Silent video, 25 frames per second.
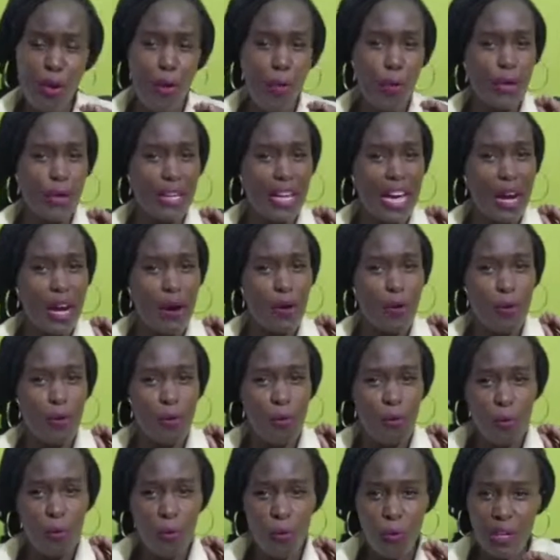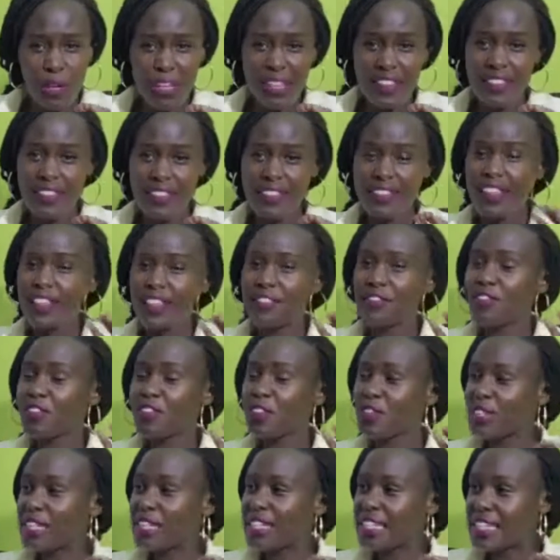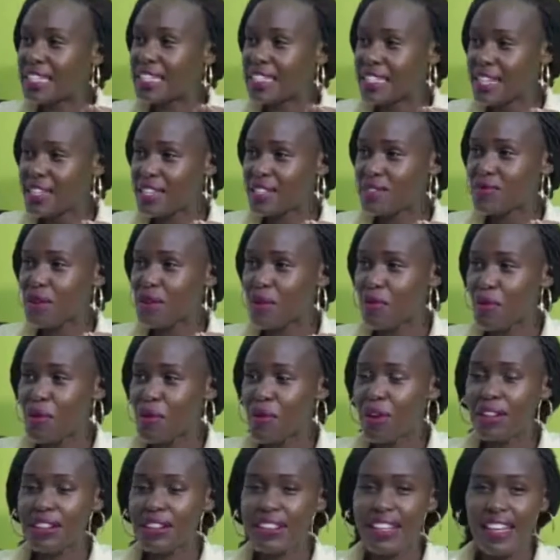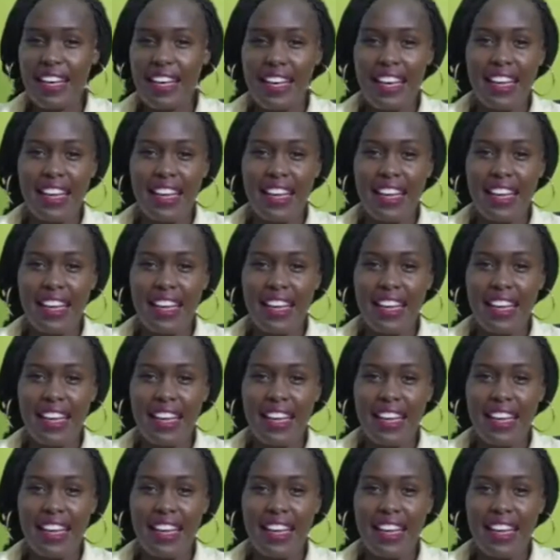We are with Phiona Nasasra Wall.